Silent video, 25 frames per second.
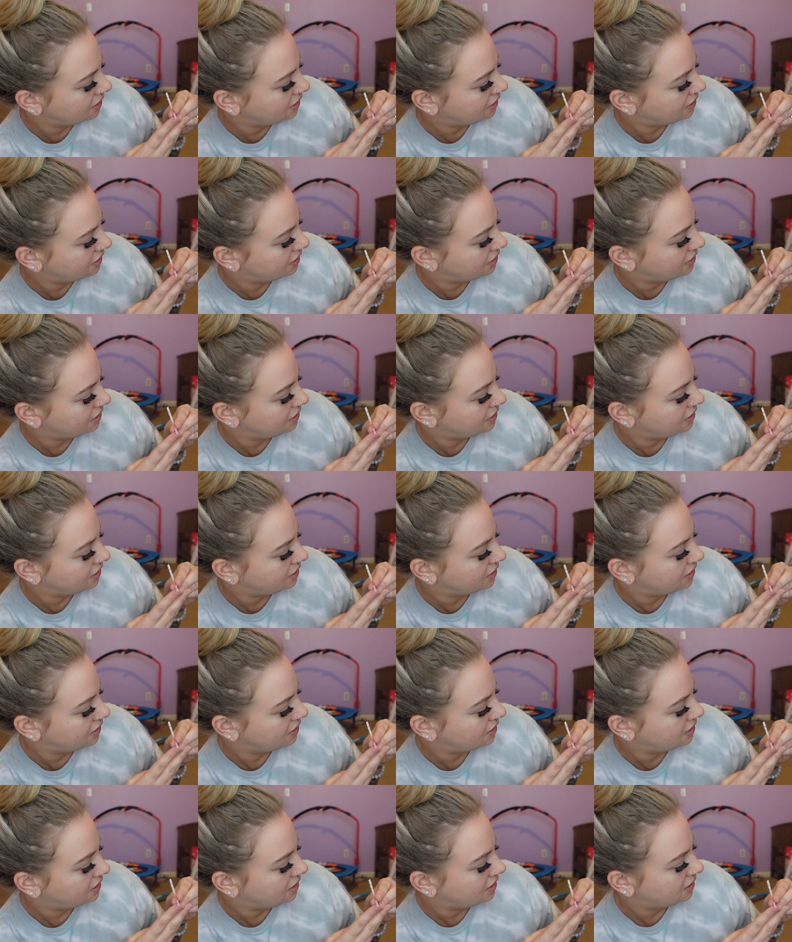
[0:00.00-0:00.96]

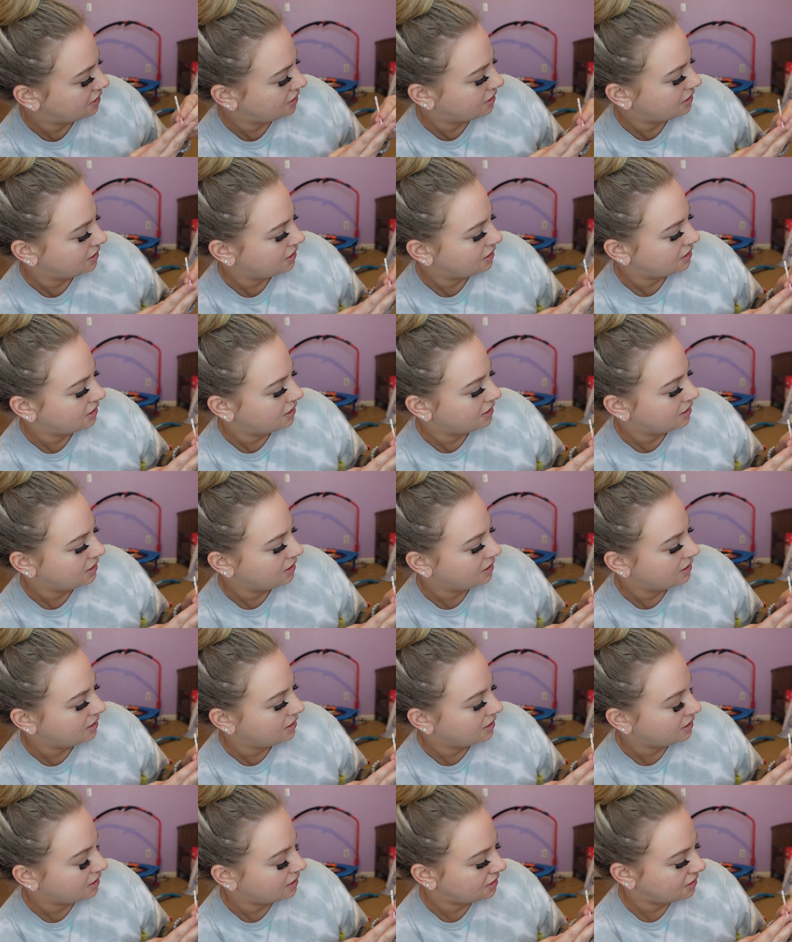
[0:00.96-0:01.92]

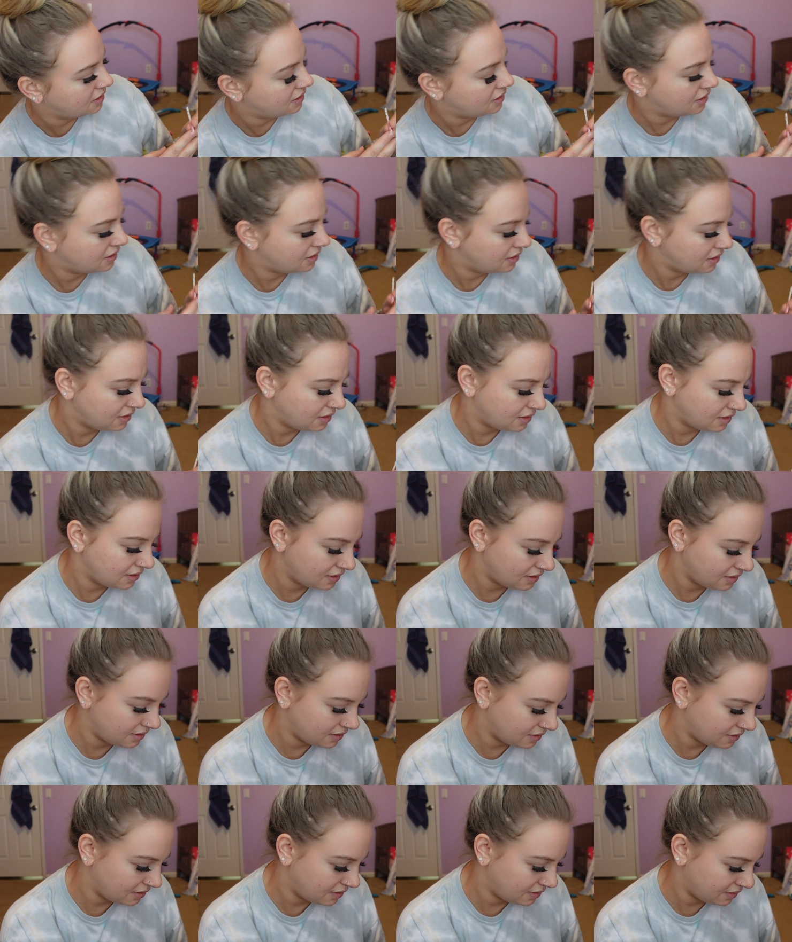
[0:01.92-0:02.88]

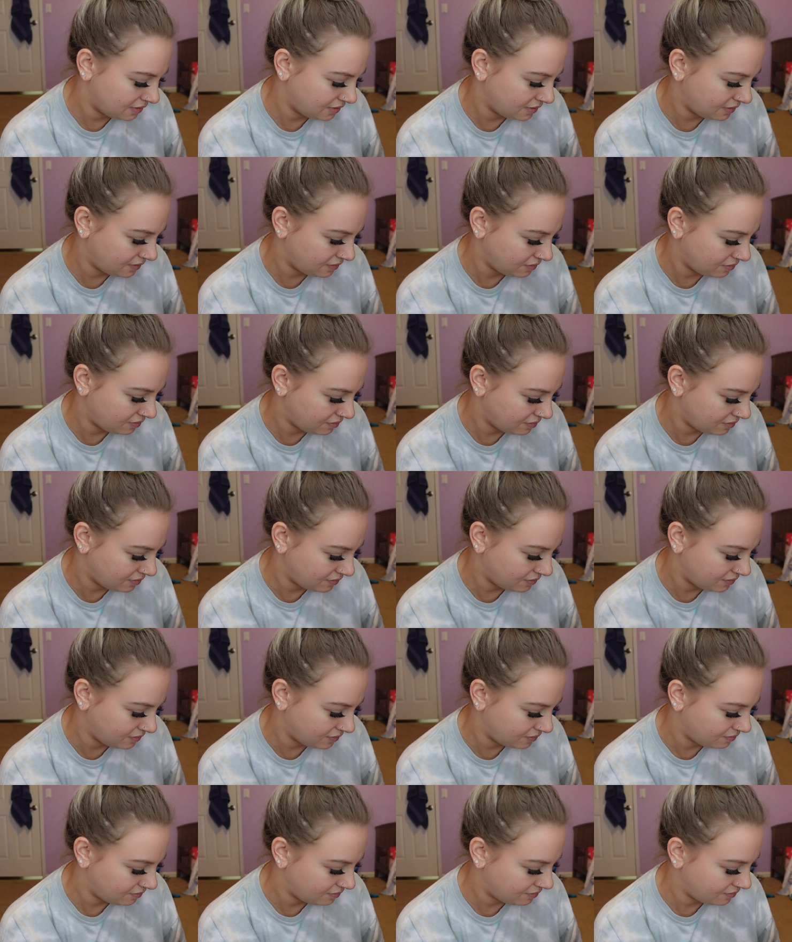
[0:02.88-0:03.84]

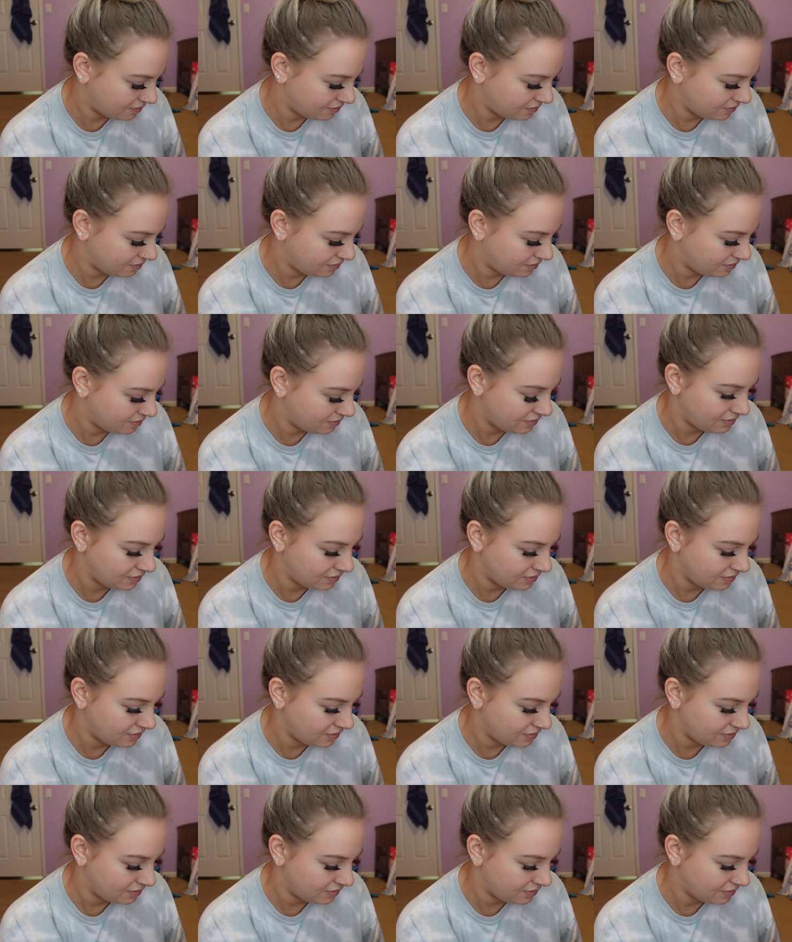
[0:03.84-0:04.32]
[no speech]